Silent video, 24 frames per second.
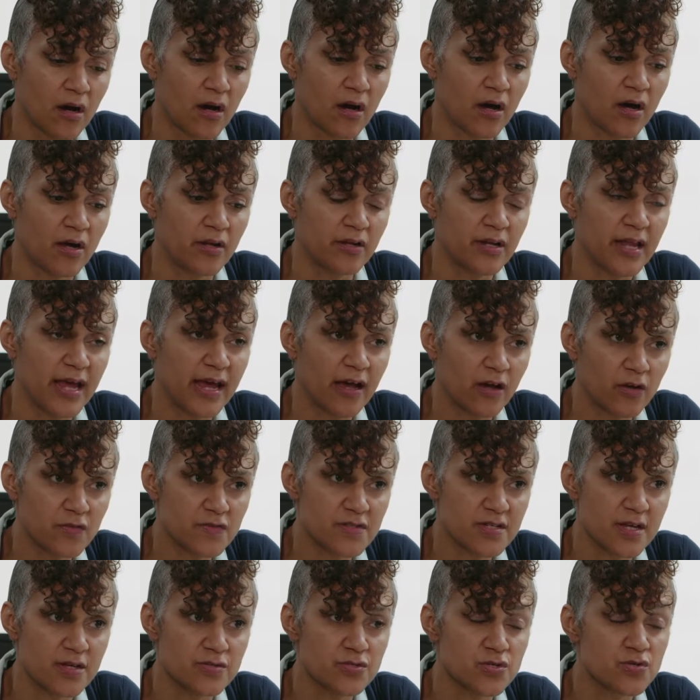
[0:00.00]
on health
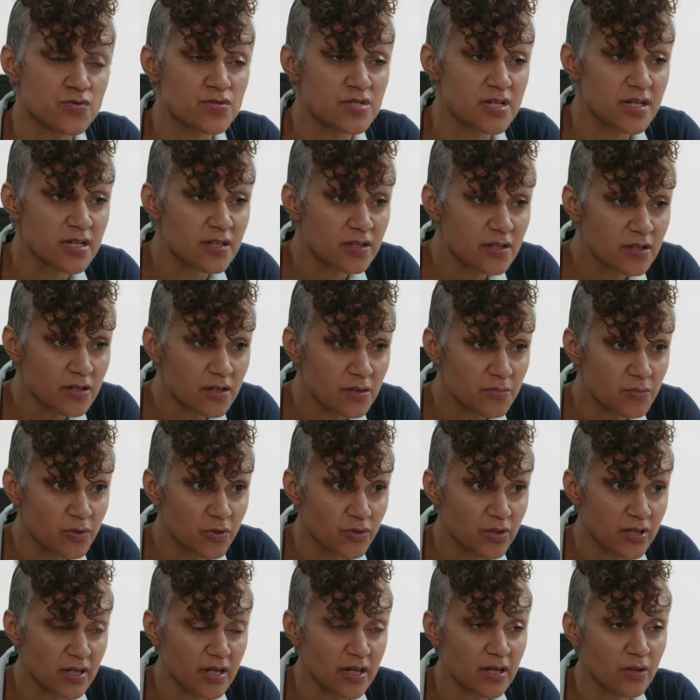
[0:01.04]
centers in the
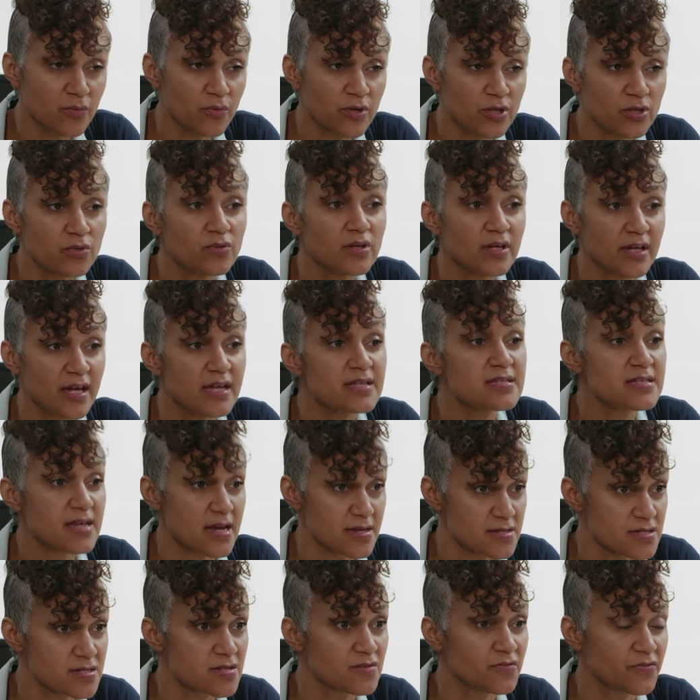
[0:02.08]
community where you can get
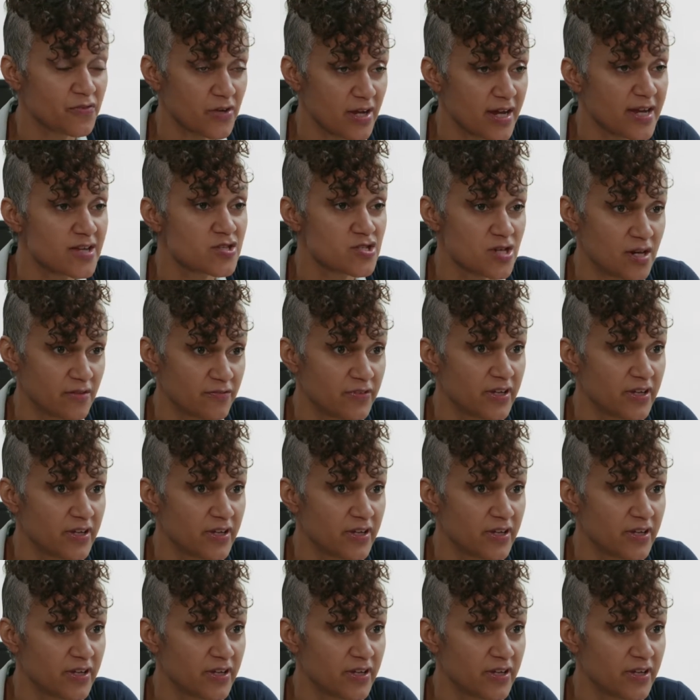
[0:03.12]
tested for HIV